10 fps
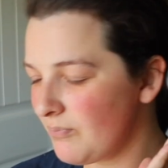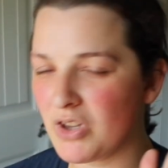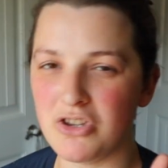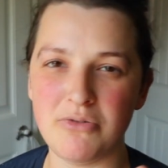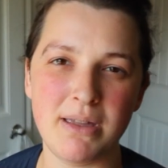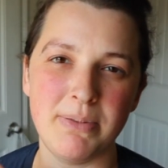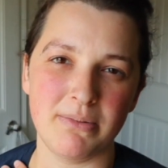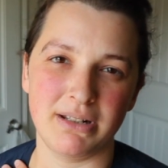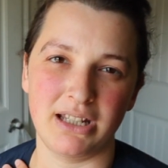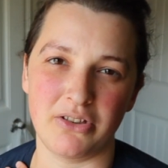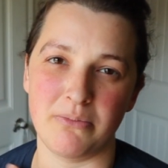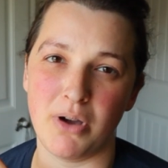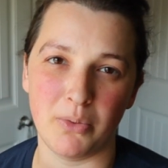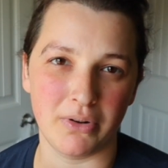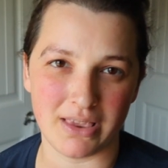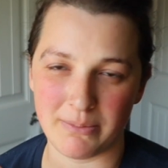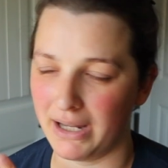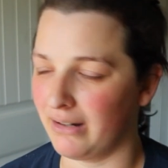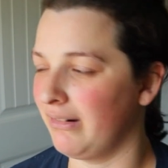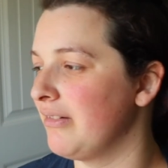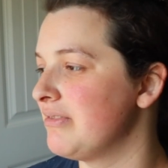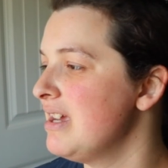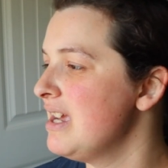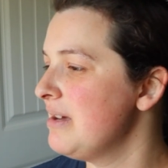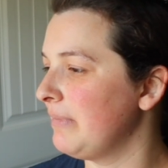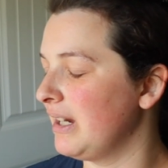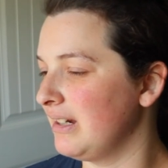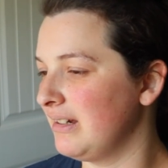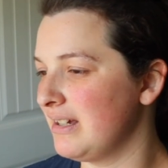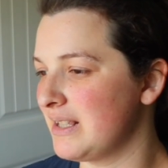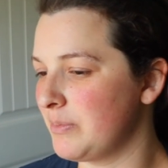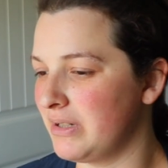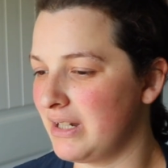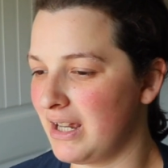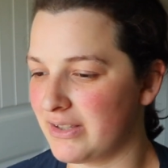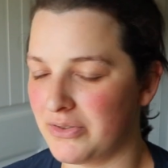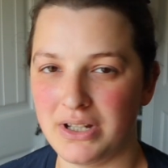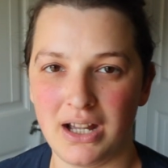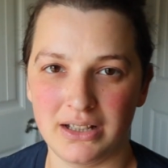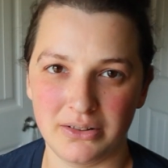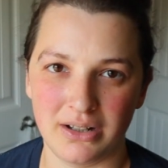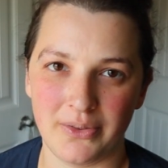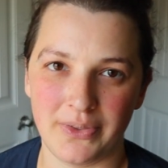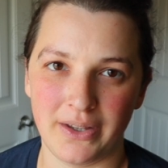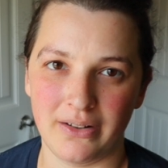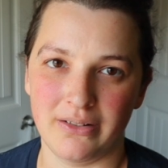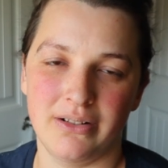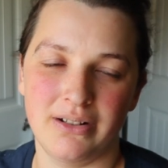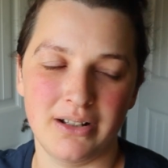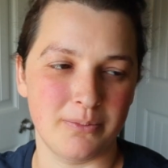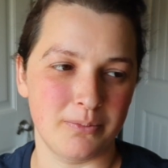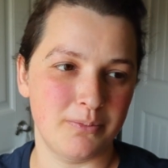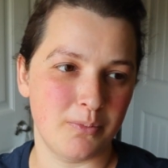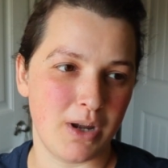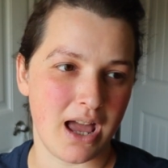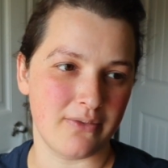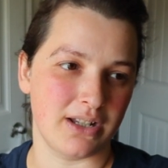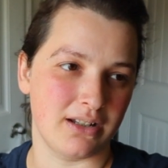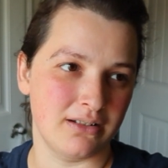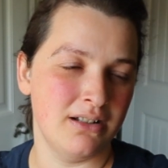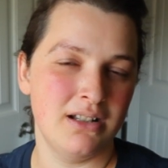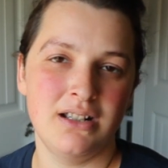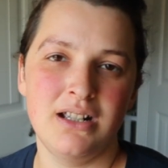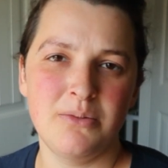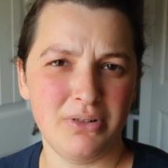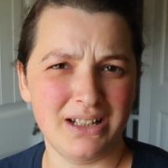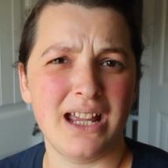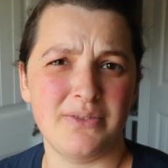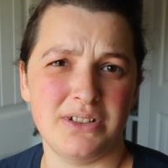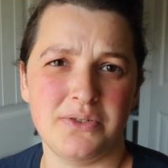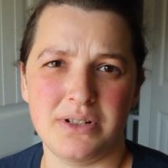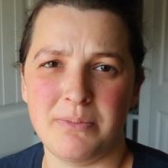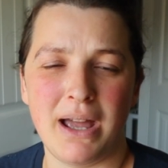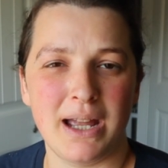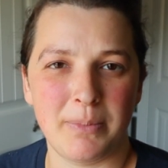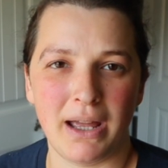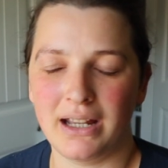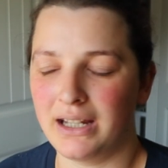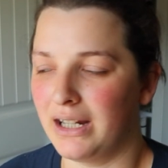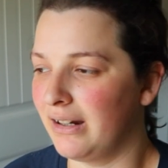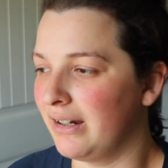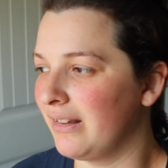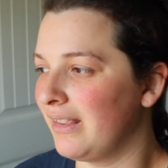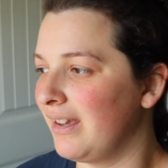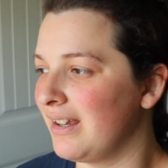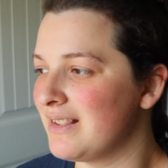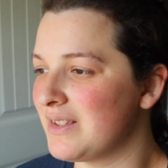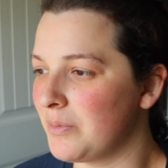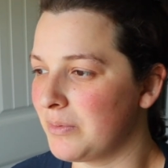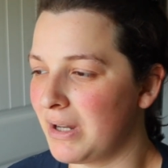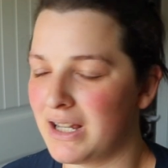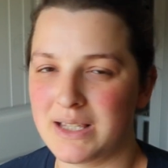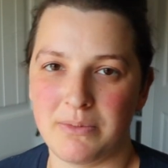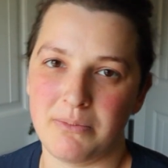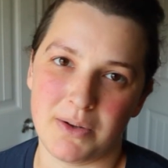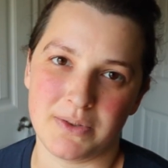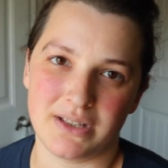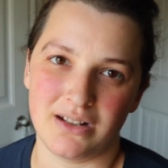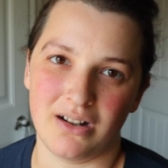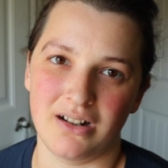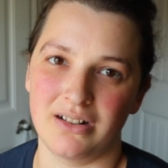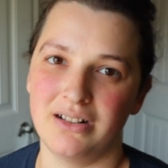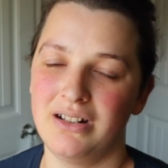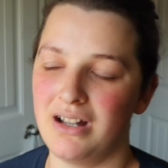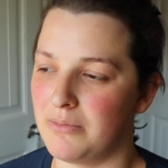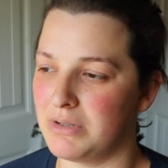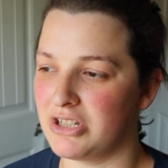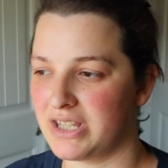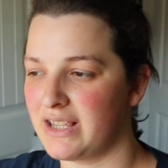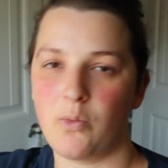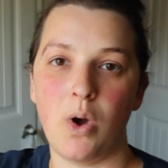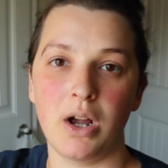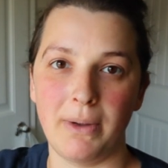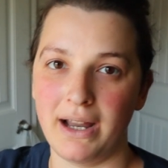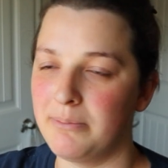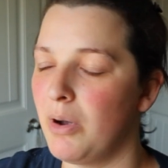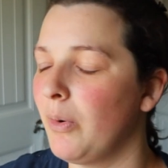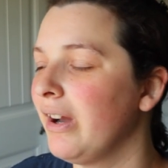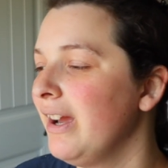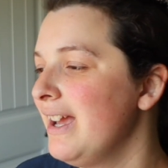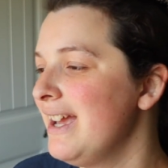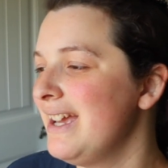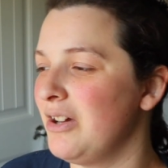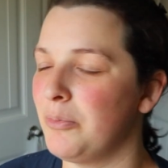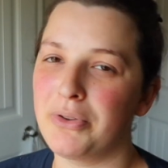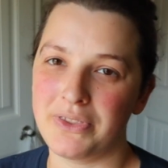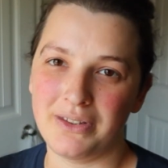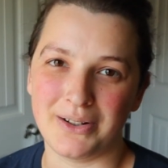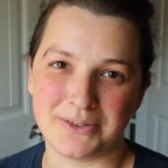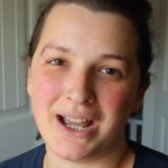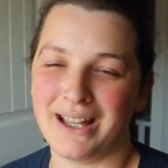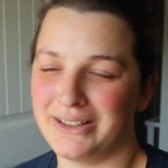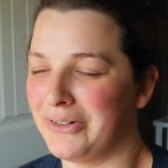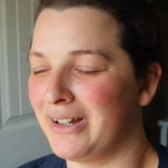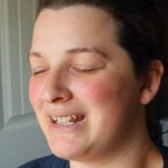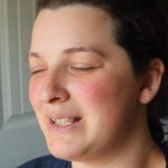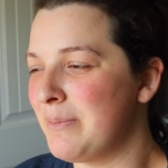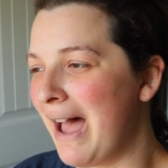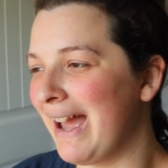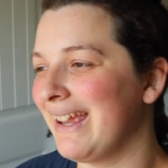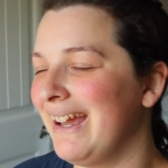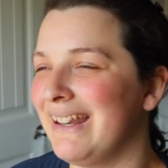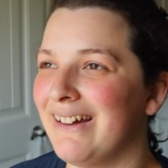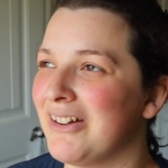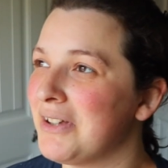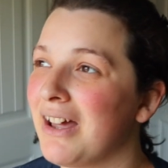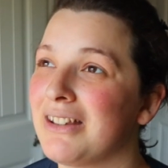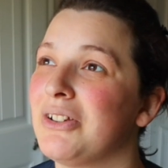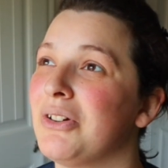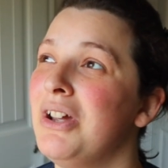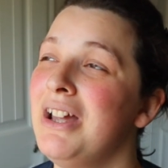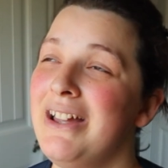you may be able to hear the mower in the background. My husband has our toddler out there. We have a pretty heavy-duty backpack carrier thing, and so when my husband mows the yard, he just has a walk-behind mower. He'll put our toddler on his back, and our toddler